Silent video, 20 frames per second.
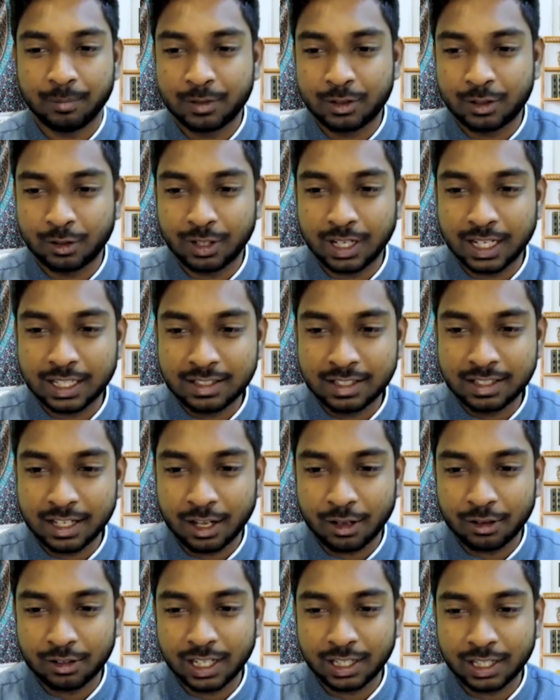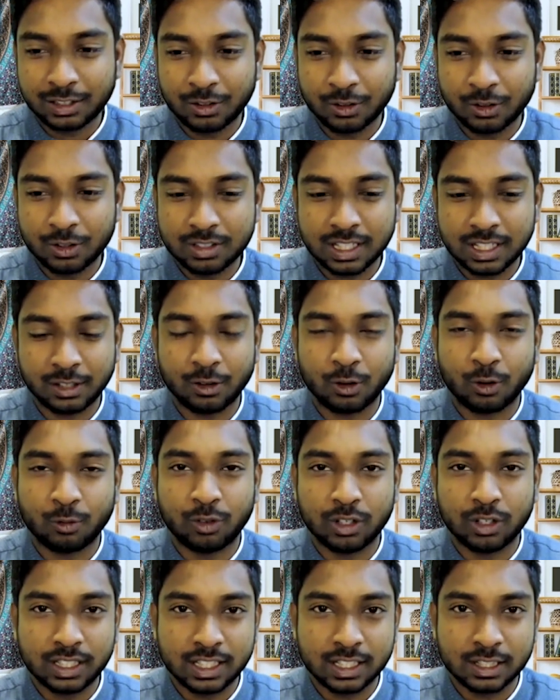So let's see how that goes, and
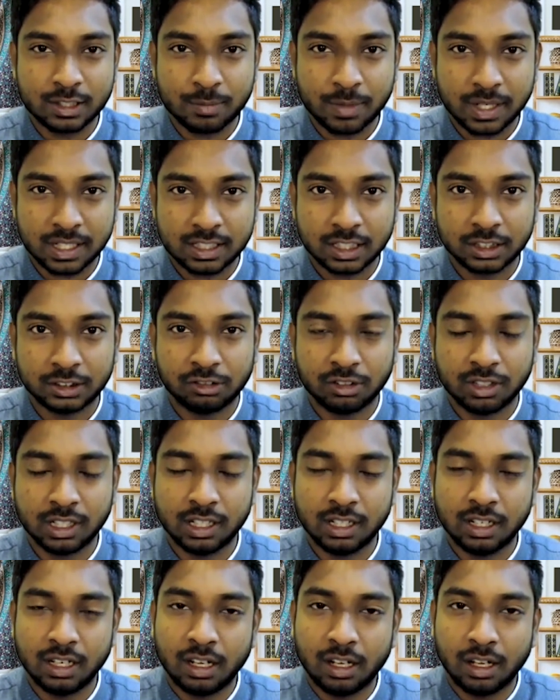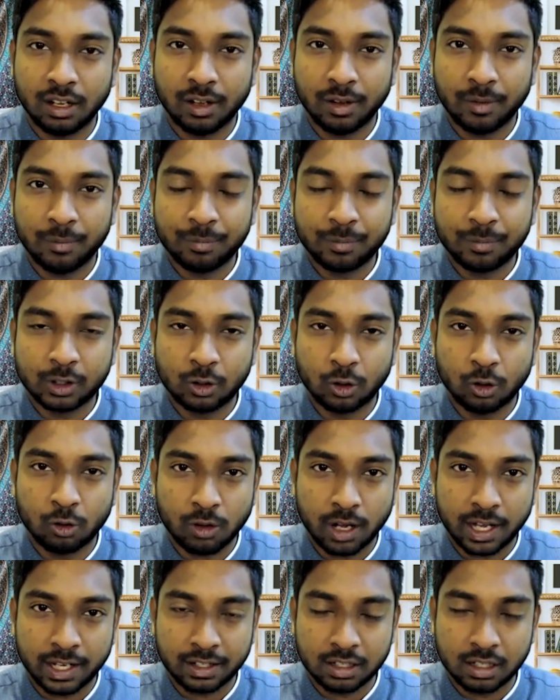hopefully this message will
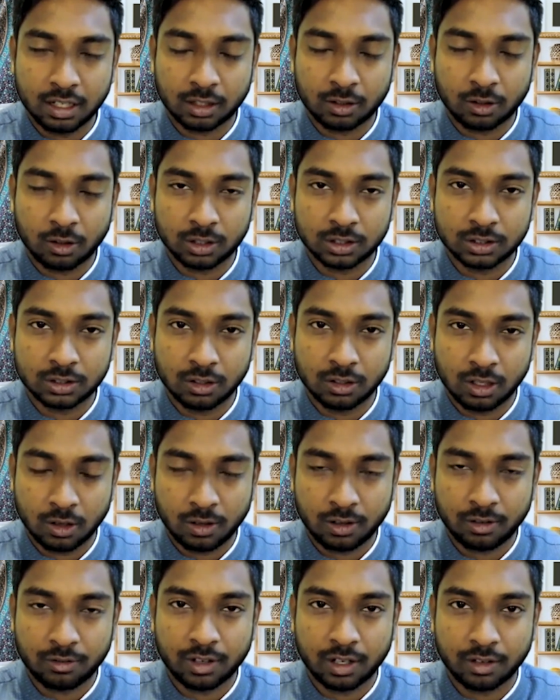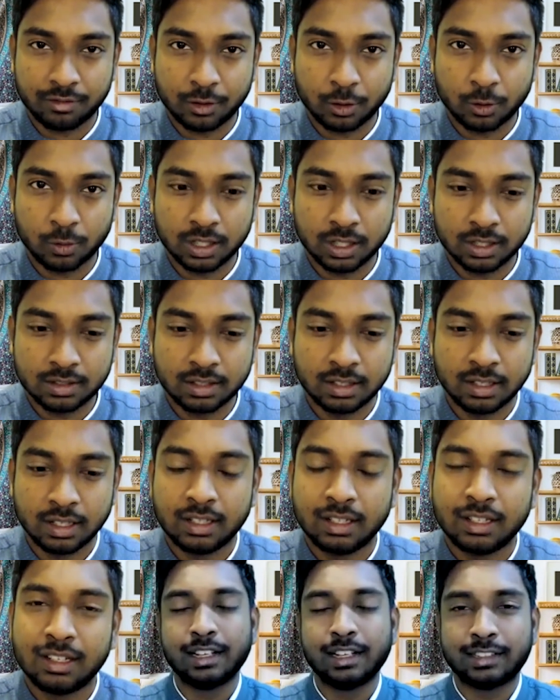go viral across to a lot of our viewers.
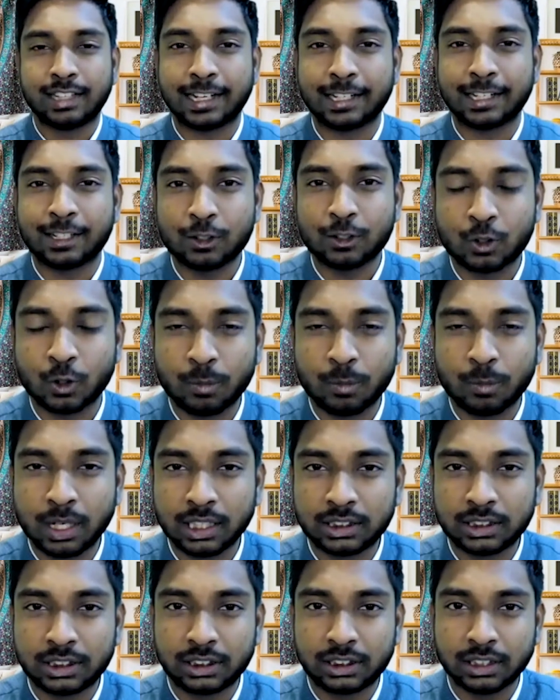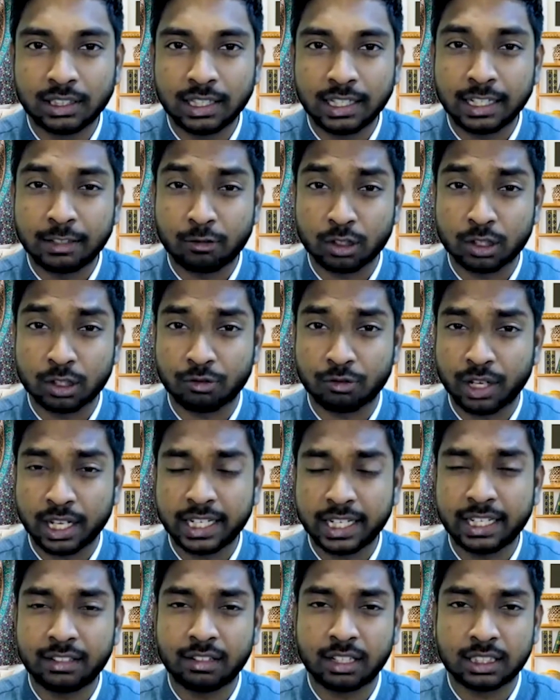Thank you so much. It was
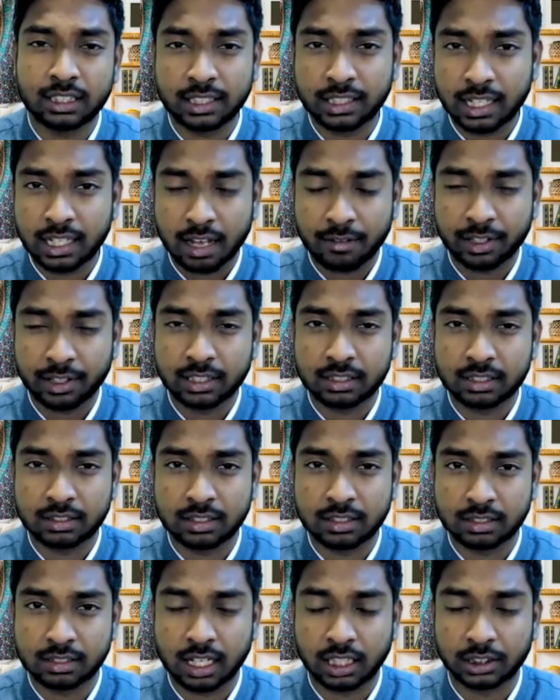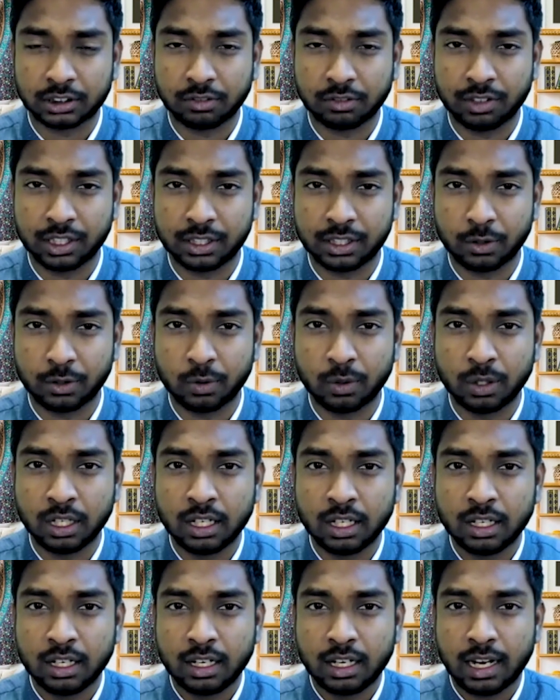very interesting having this discussion with you.
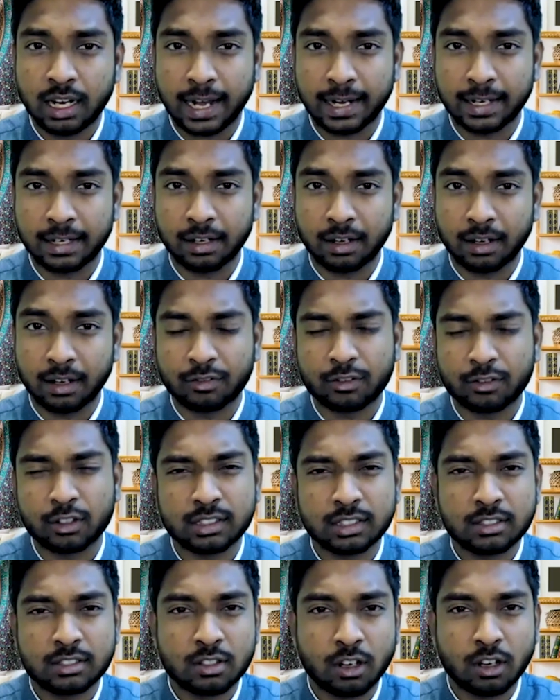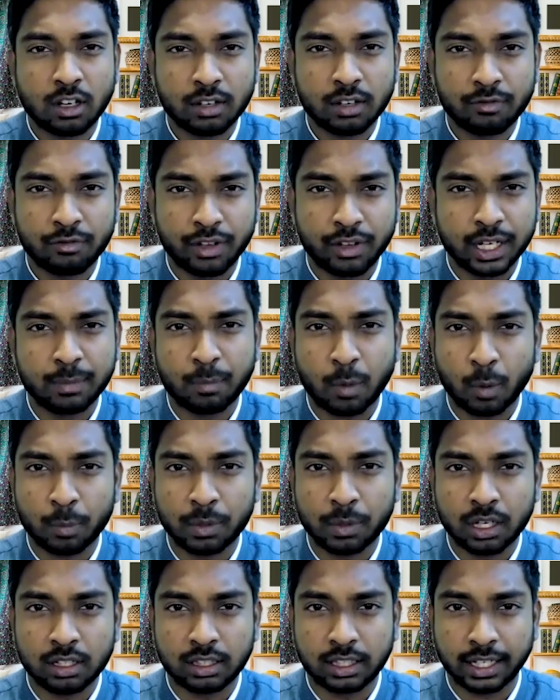And of course, it's not a very
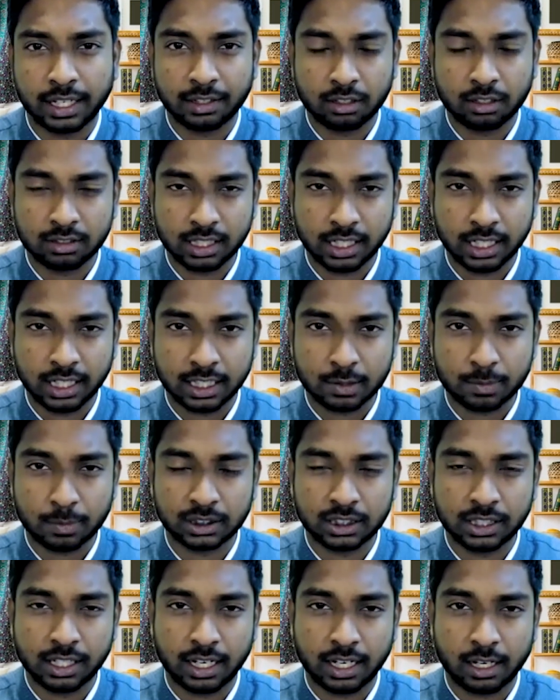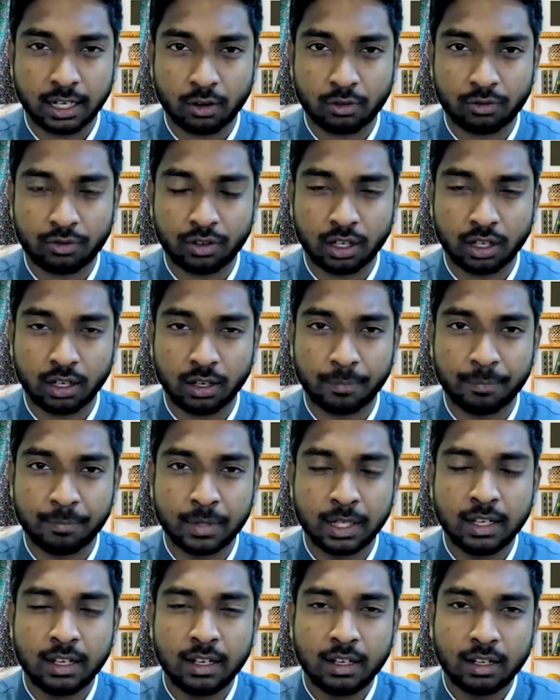popular thing to say, especially ahead of
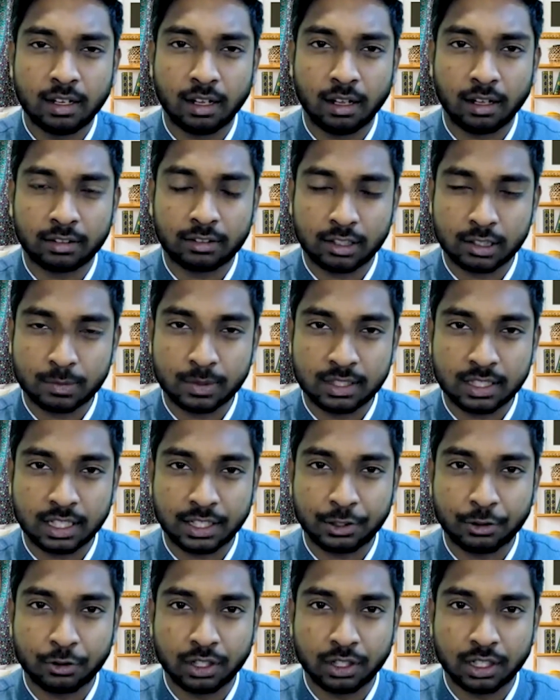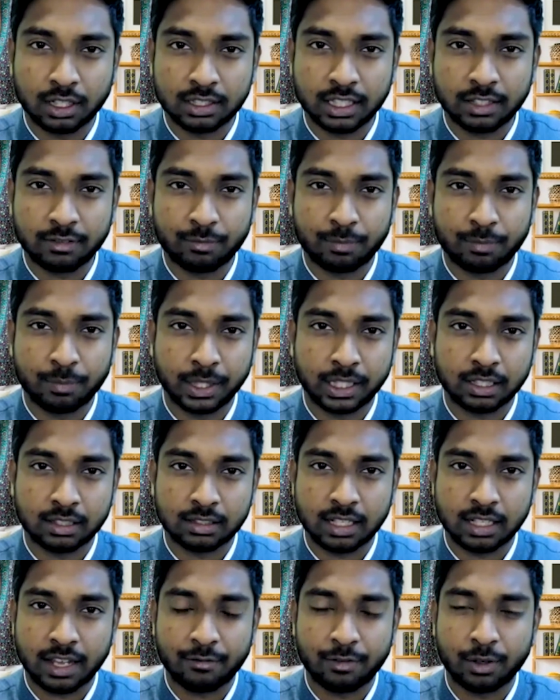Christmas and New Year's Eve,
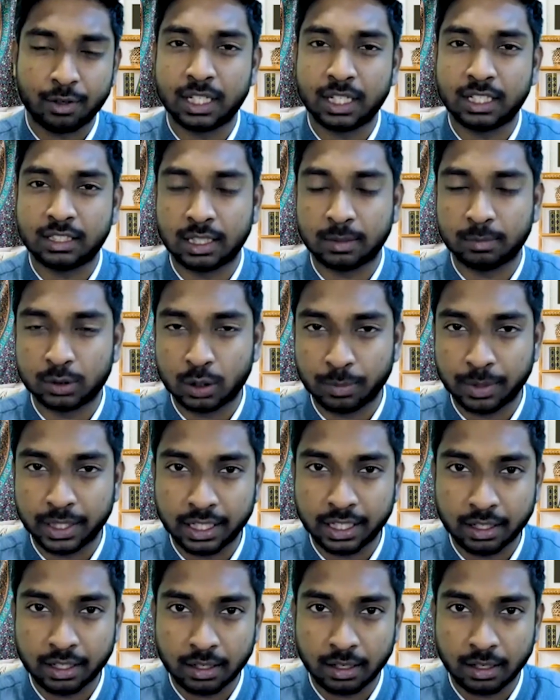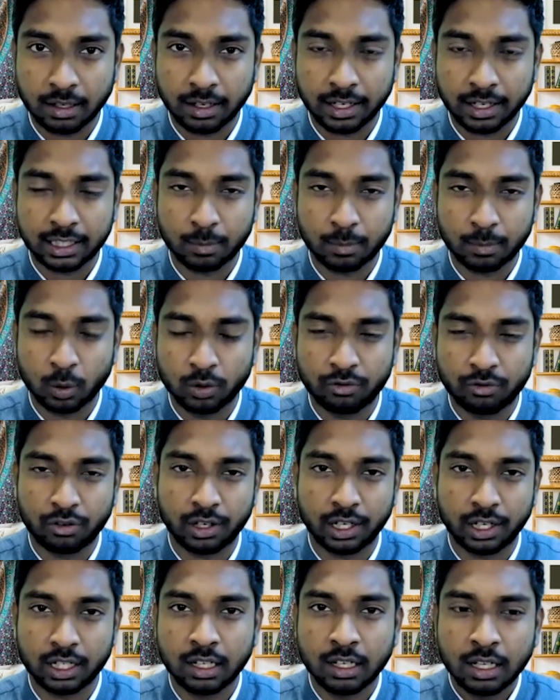because everybody seems to be in the mood
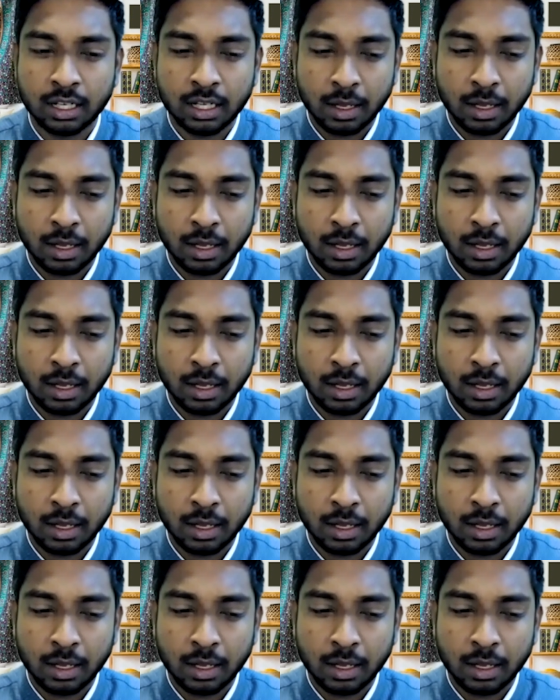for it.